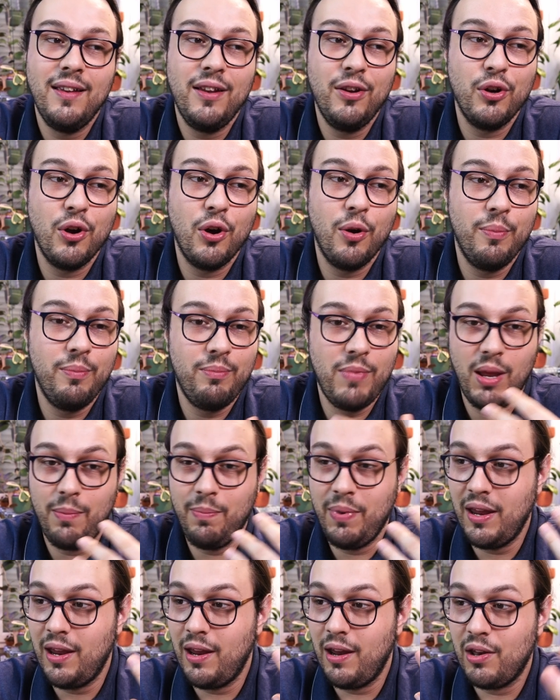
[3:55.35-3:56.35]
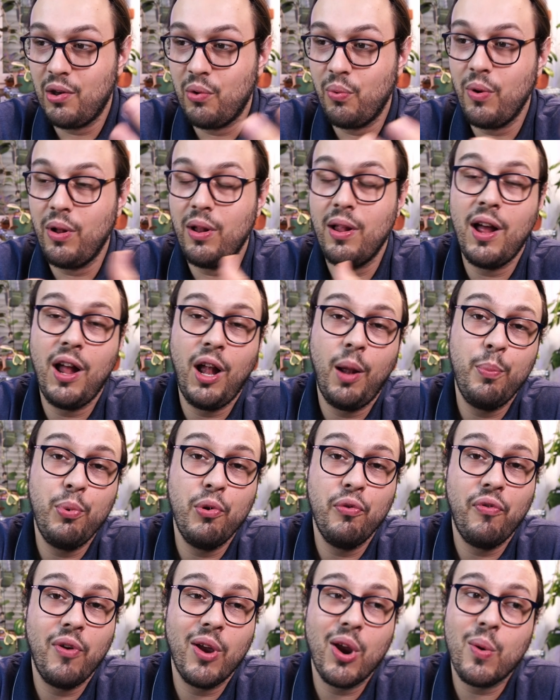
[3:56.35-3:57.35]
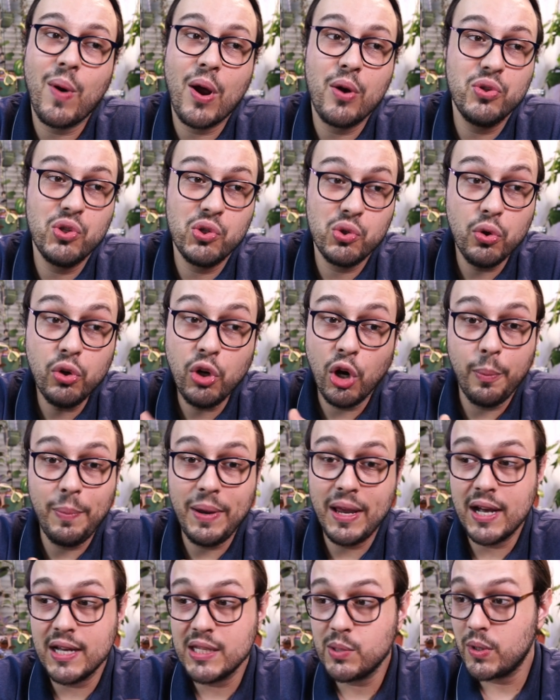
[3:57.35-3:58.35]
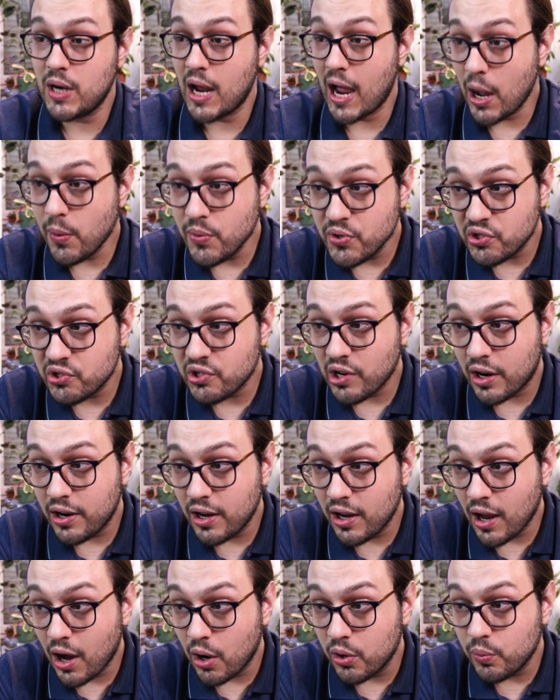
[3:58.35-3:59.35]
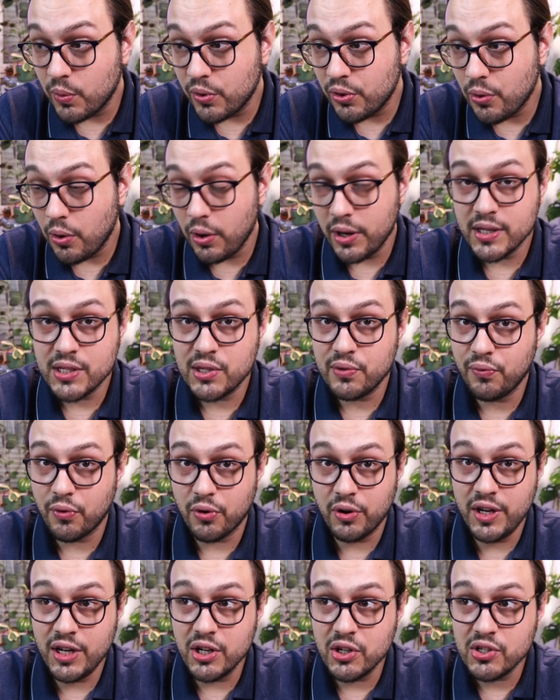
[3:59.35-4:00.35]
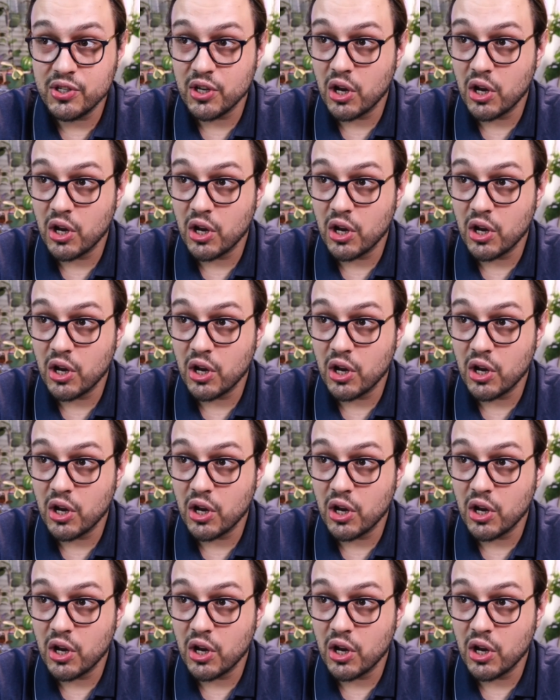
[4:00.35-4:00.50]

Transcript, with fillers: you know, maybe it will help you figure out sooner because when I was starting out with Hoyas four years